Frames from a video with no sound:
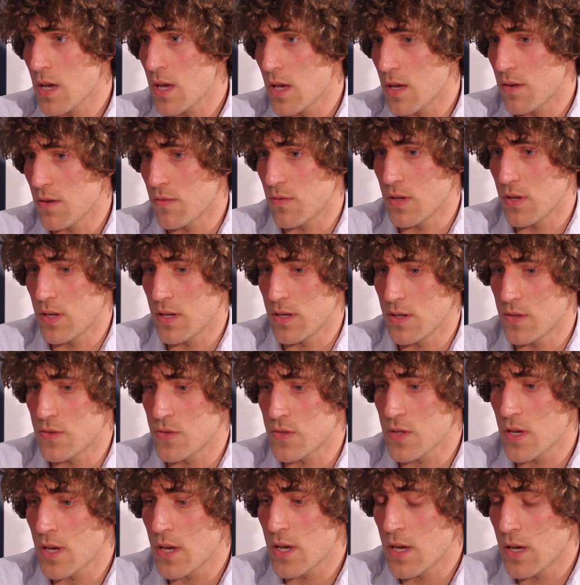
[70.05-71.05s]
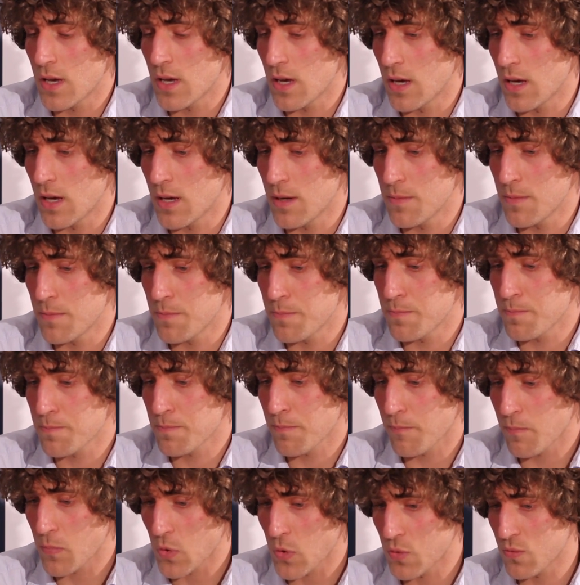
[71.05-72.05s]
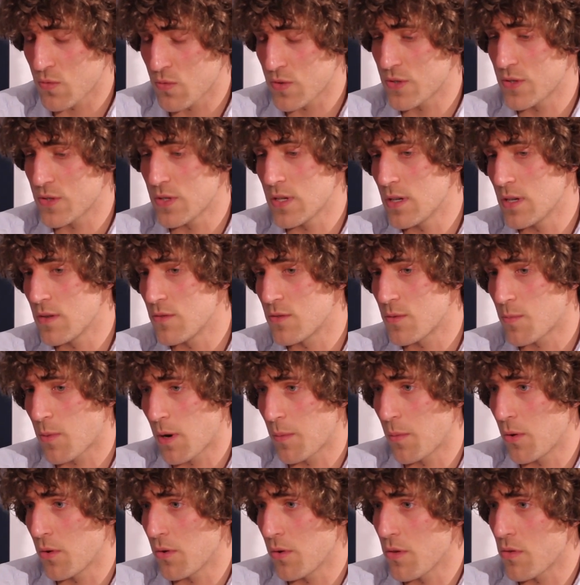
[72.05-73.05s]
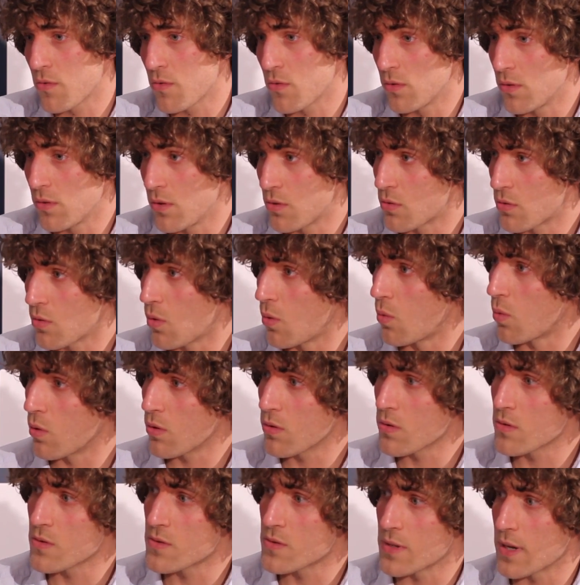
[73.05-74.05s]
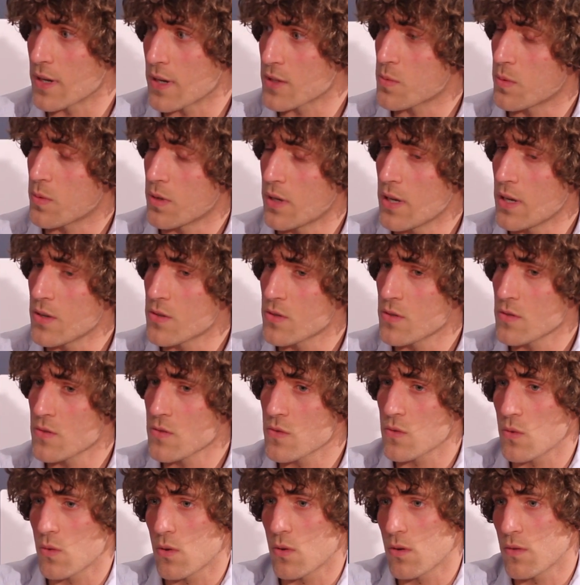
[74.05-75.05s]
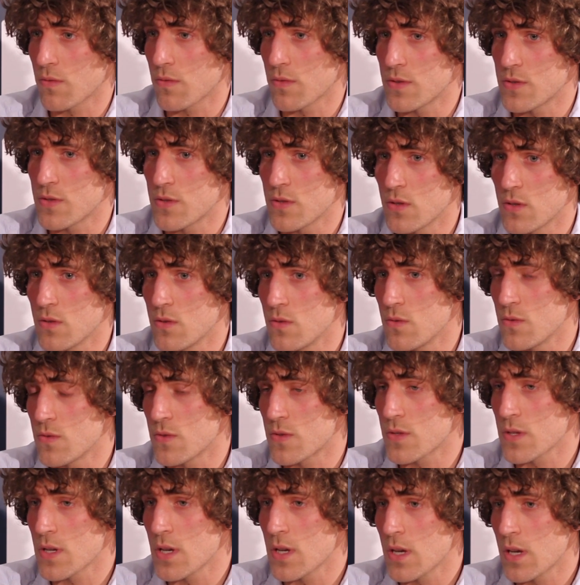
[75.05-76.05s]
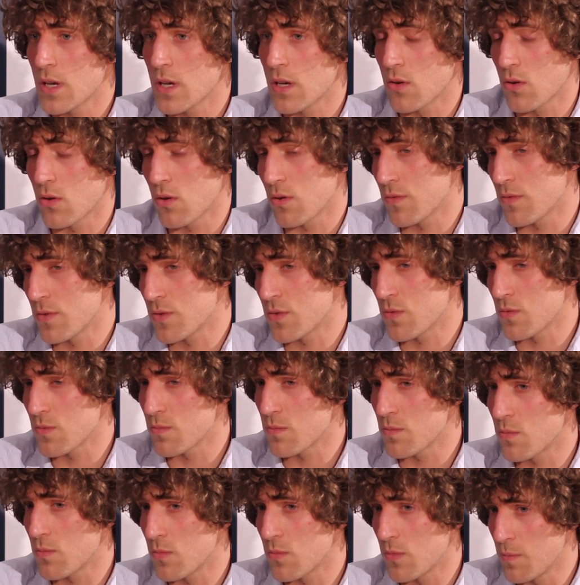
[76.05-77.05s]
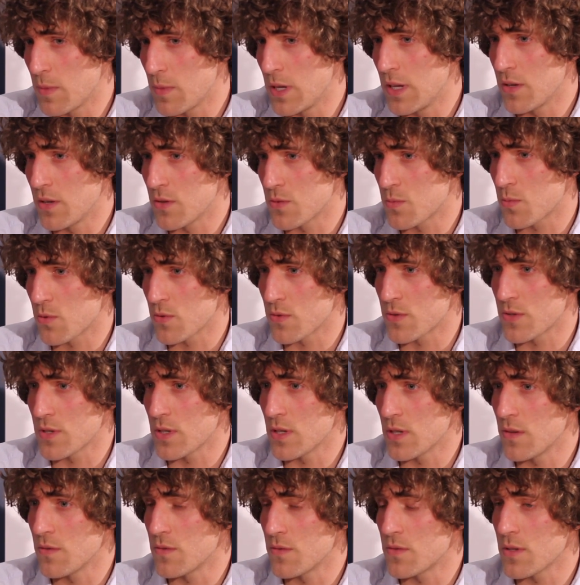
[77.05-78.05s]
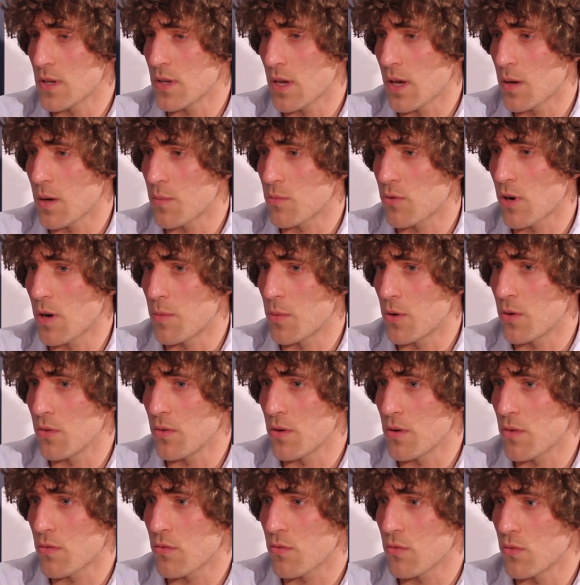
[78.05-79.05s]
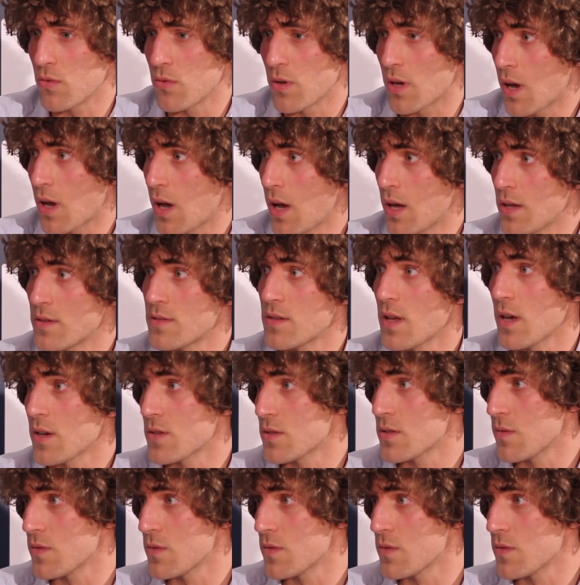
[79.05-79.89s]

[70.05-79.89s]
If it is received primarily through literal words and explanations, or if it's used, or if its meaning is perceived primarily through the context